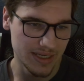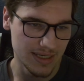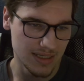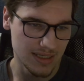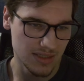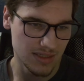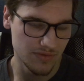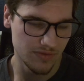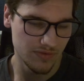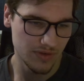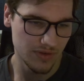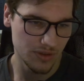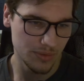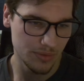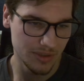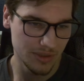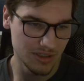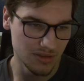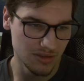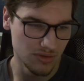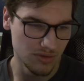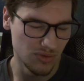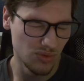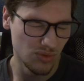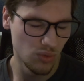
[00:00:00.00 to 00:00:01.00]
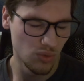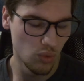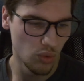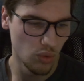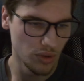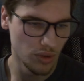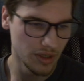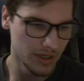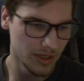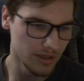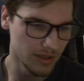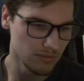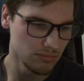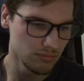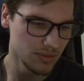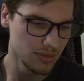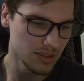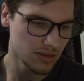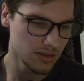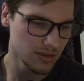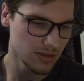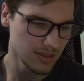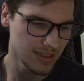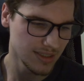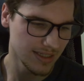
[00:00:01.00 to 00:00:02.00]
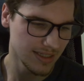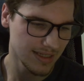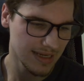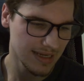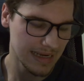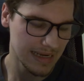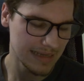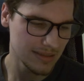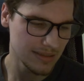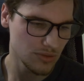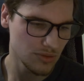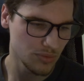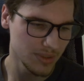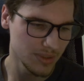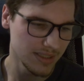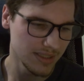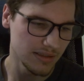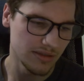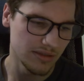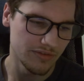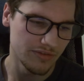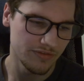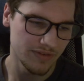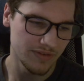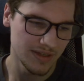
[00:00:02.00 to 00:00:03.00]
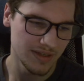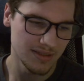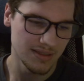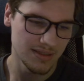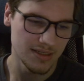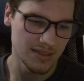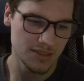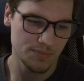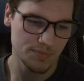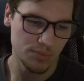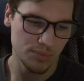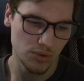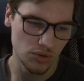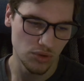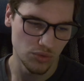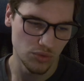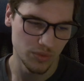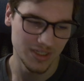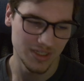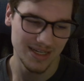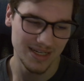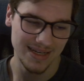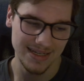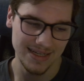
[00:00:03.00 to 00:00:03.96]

is very annoying because I can't really defend this pawn with